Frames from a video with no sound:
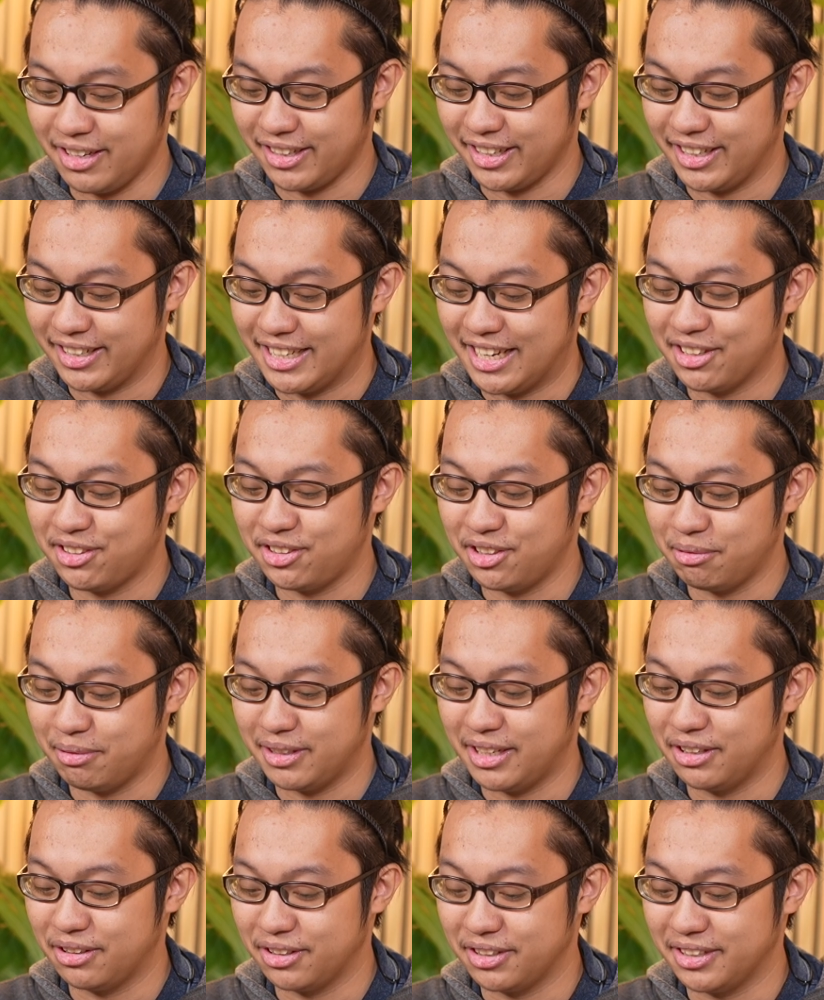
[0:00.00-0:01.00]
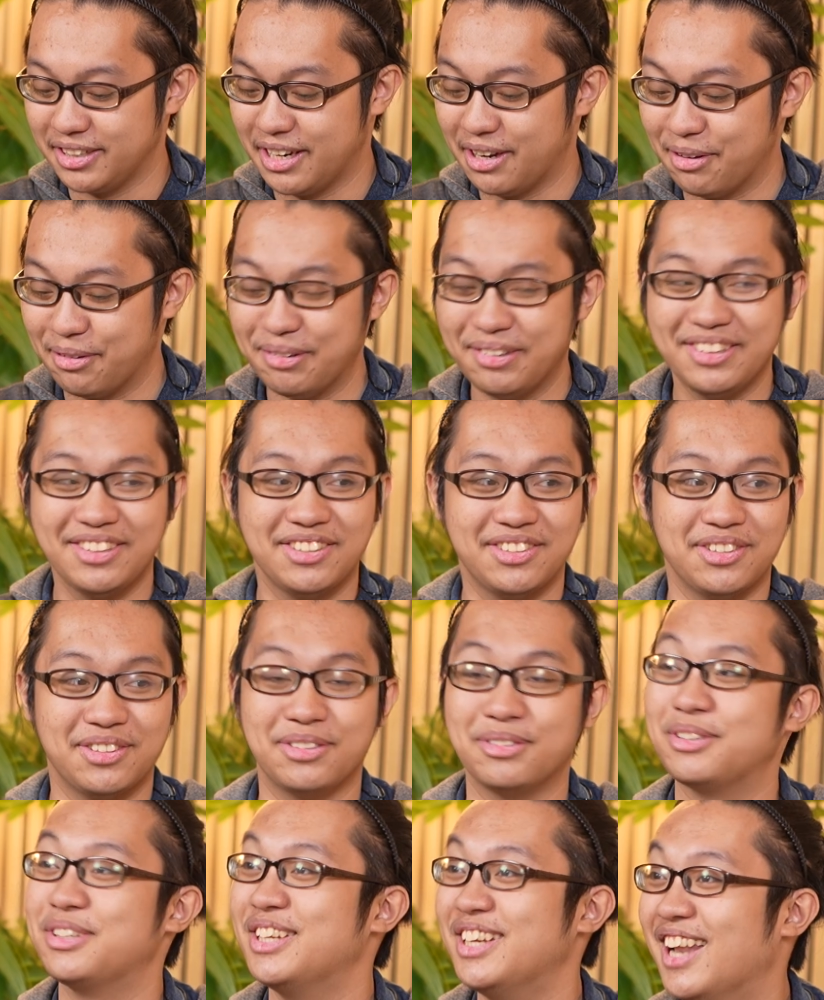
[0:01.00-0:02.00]
Okay, that's the one I heard now.
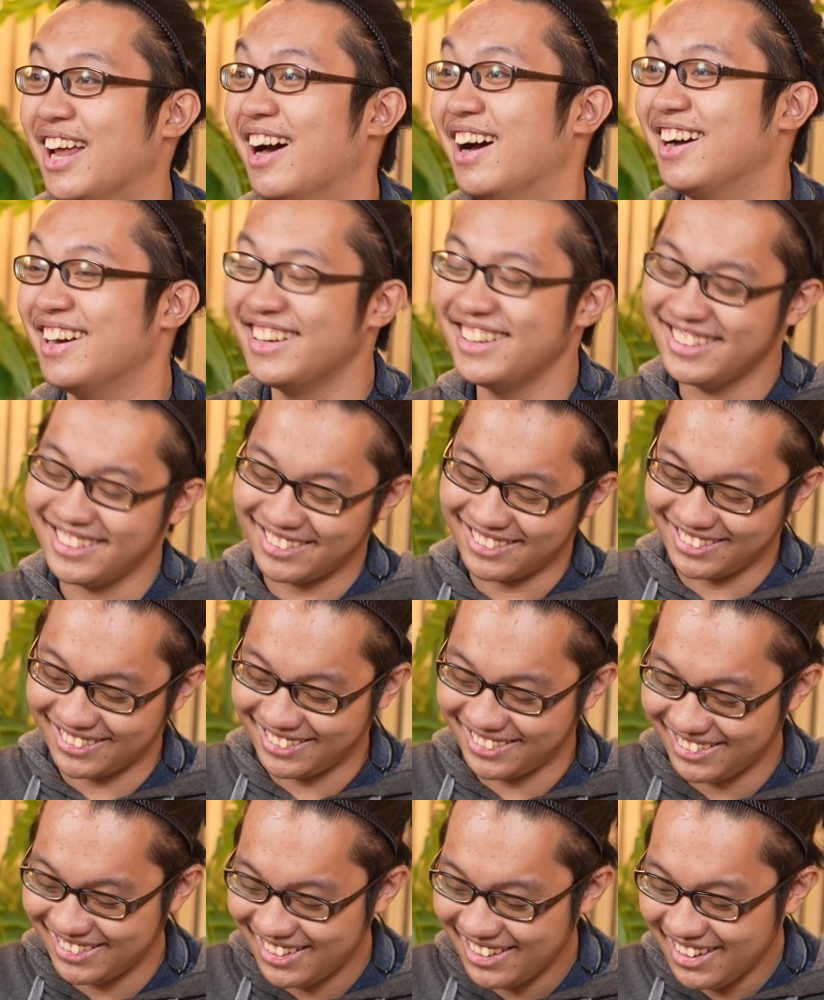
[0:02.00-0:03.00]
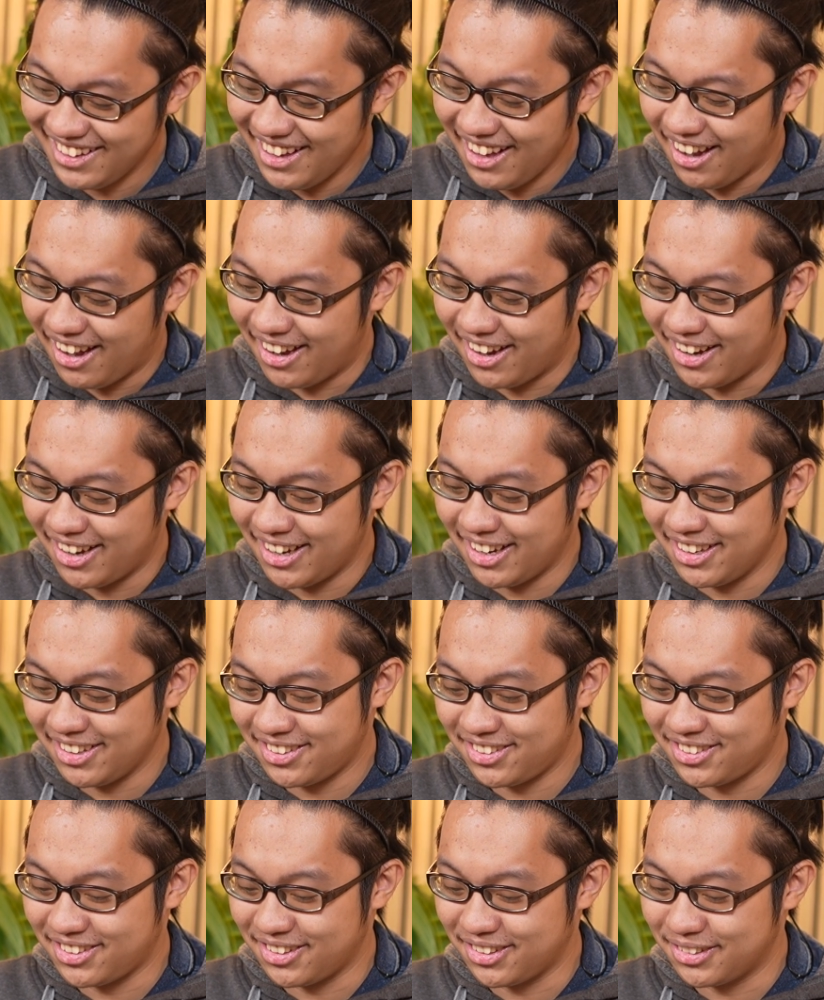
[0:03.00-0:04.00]
So, yun lang.
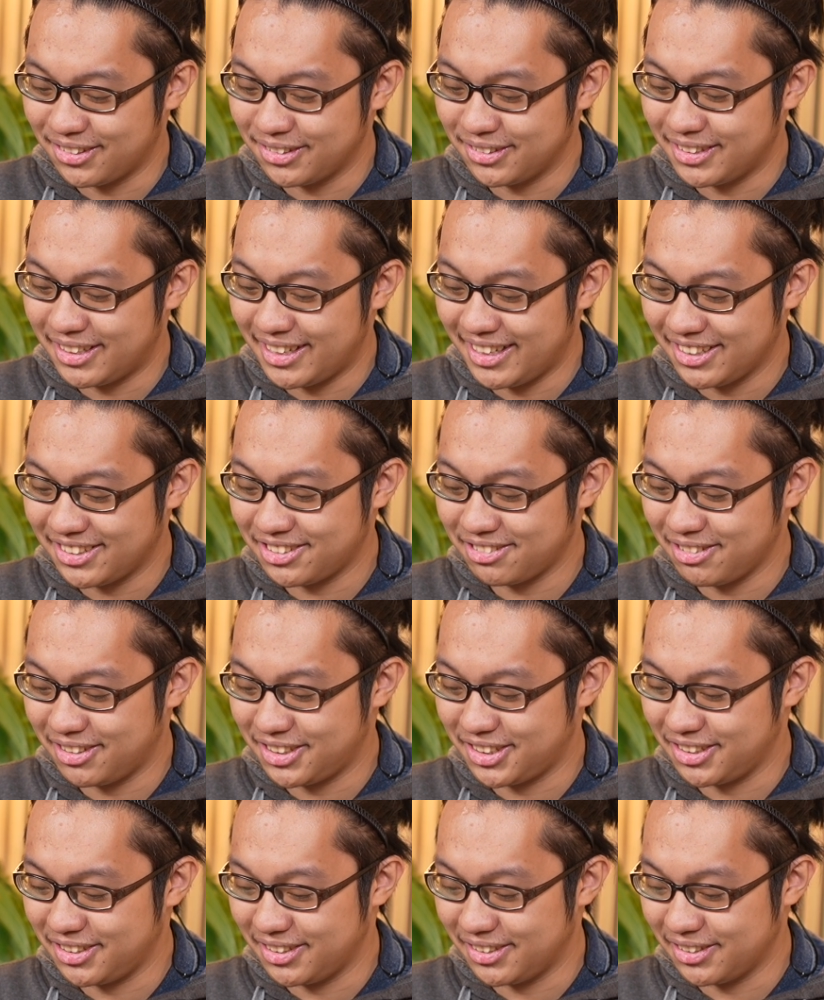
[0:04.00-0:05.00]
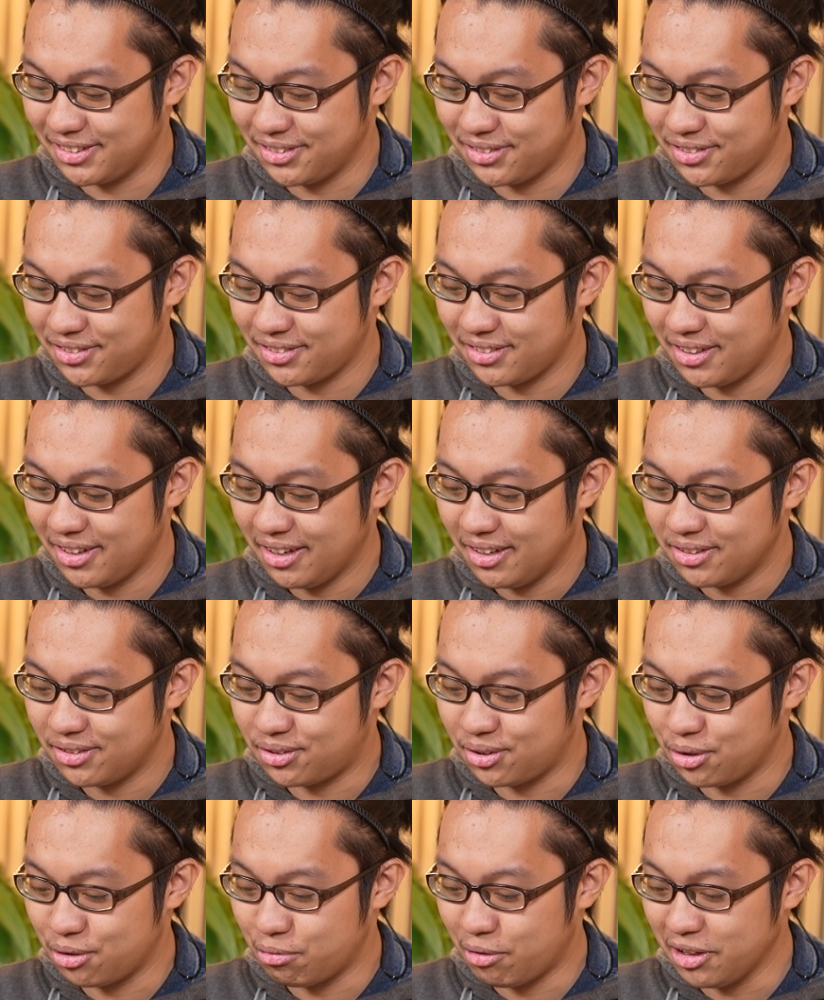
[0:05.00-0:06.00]
So the next question is,
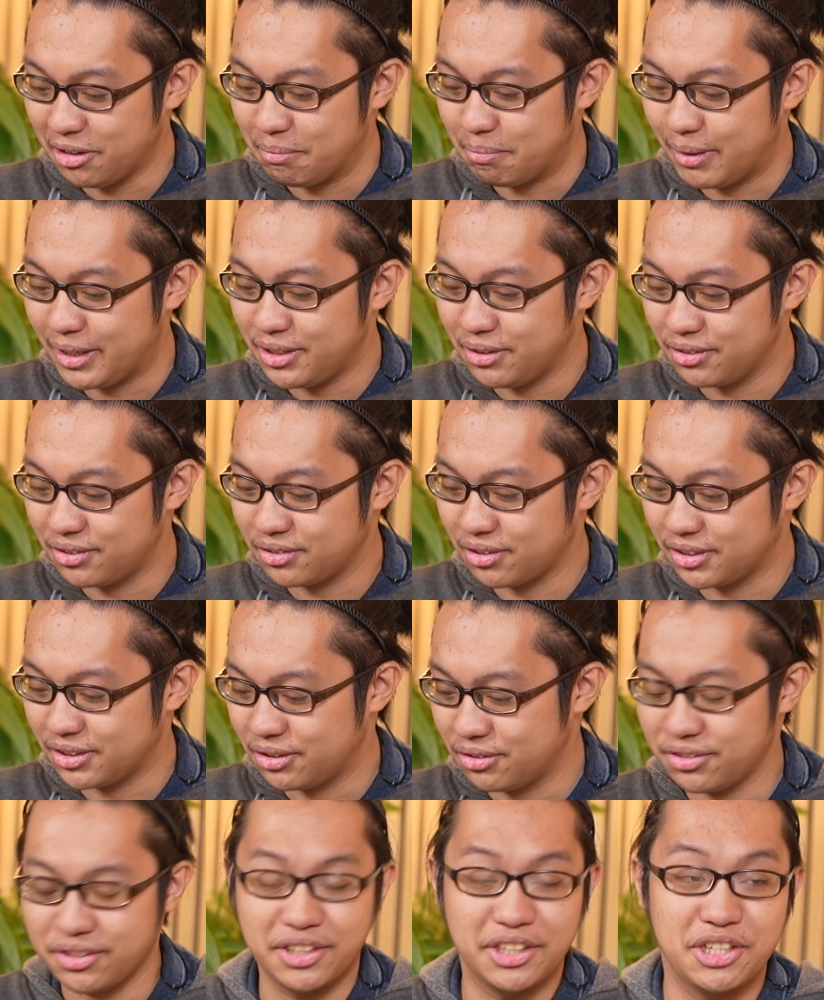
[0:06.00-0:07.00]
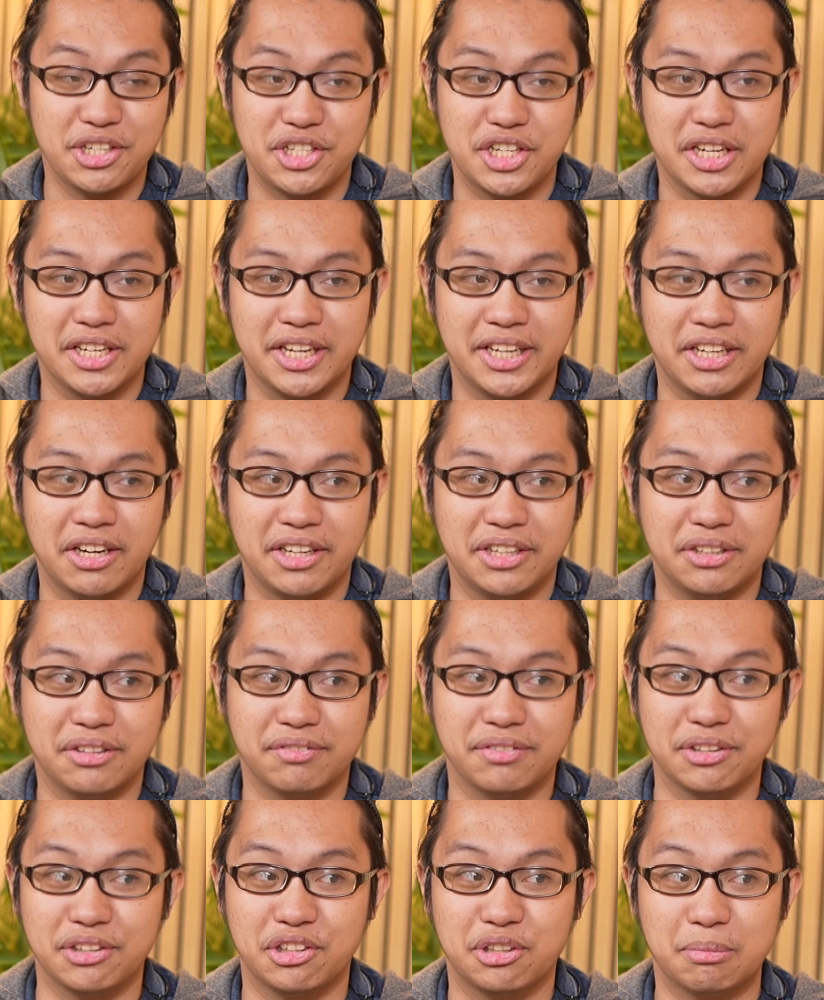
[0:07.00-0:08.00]
so what made you start using Gen AI in the
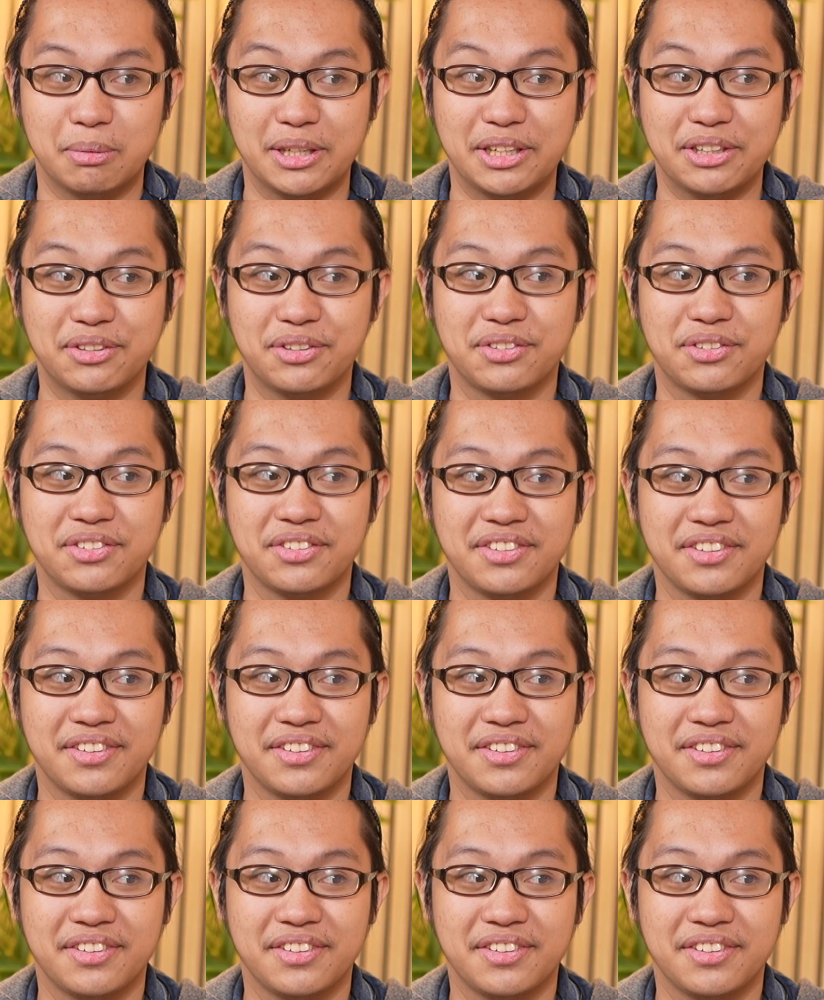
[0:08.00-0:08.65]
first place?